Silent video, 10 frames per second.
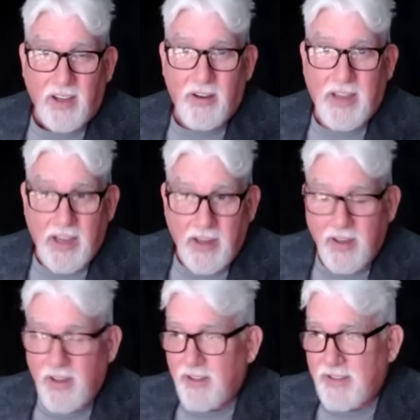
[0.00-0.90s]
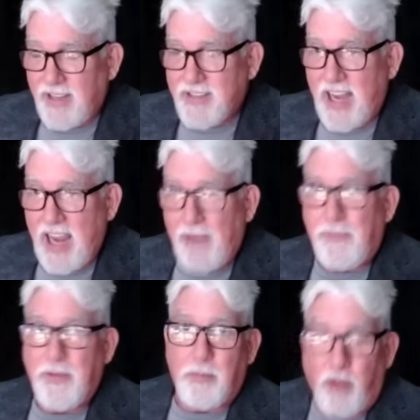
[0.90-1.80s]
Okay. That's half
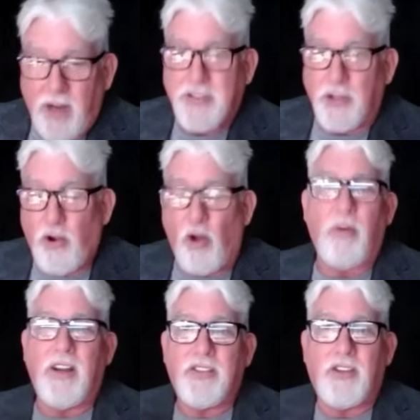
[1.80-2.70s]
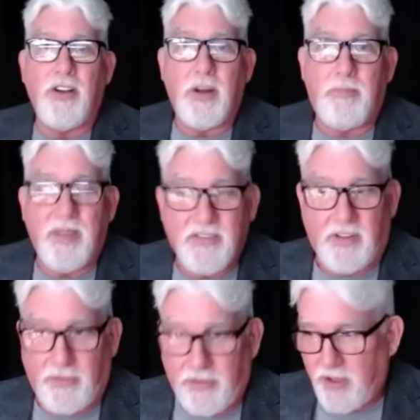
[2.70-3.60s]
of the price of gold when I started a
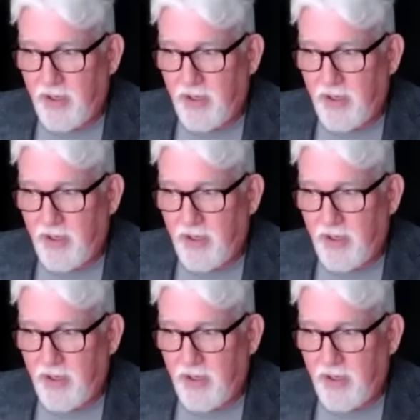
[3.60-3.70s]
business.